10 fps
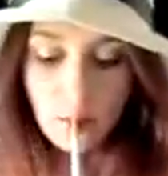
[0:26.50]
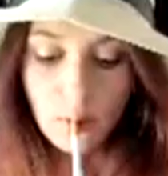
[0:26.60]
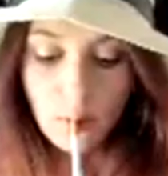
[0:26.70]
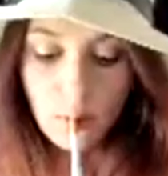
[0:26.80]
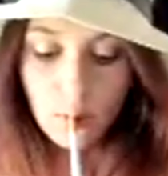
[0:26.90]

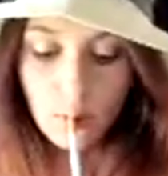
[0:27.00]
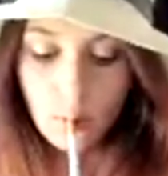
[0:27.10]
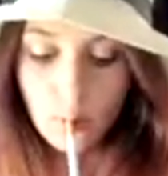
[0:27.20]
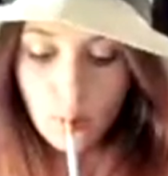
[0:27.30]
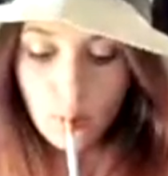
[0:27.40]

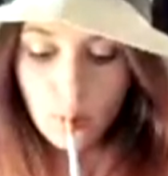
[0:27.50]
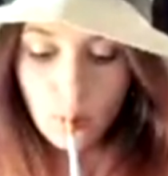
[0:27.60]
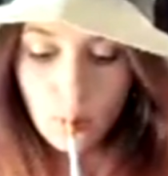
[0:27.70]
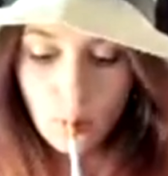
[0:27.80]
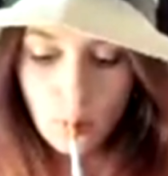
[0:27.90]

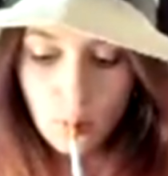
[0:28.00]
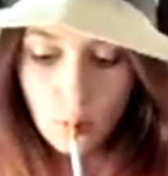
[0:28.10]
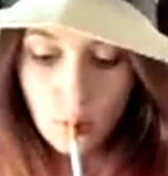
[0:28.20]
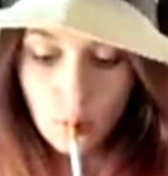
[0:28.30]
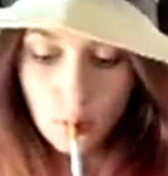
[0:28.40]

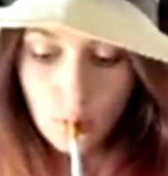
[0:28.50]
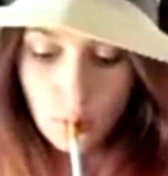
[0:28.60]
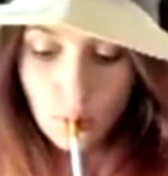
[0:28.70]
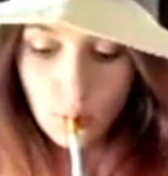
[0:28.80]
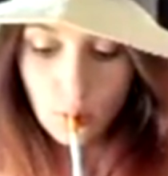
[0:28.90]

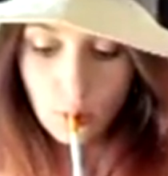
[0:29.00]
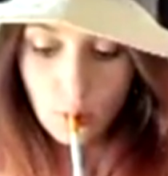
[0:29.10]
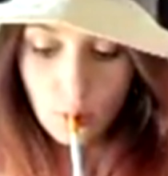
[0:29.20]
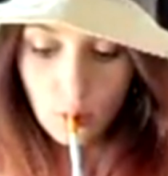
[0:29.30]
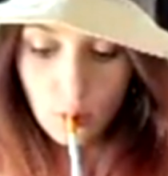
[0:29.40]

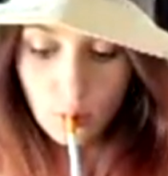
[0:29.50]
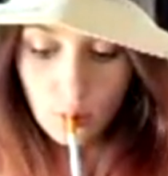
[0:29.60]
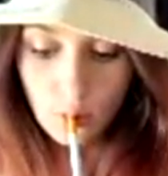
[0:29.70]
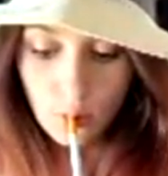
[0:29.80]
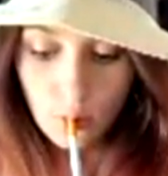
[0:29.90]

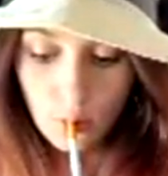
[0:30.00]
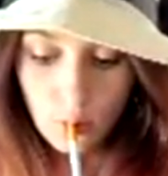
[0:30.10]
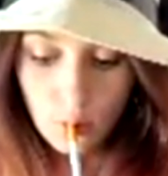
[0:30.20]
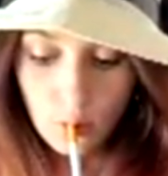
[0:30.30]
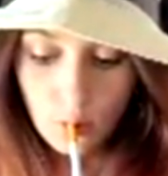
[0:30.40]

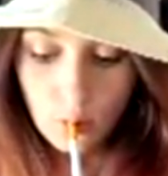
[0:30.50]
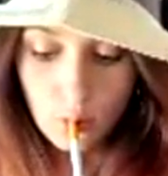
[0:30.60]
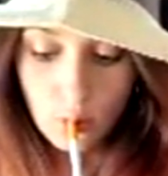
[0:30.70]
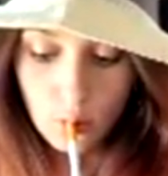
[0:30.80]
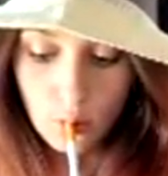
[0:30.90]

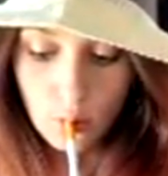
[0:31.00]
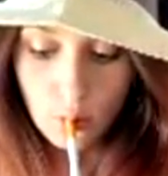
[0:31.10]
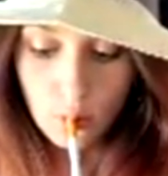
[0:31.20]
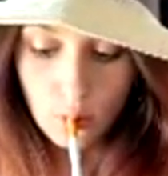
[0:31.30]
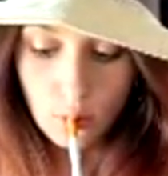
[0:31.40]

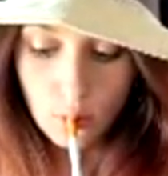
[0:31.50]
Nobody speaks.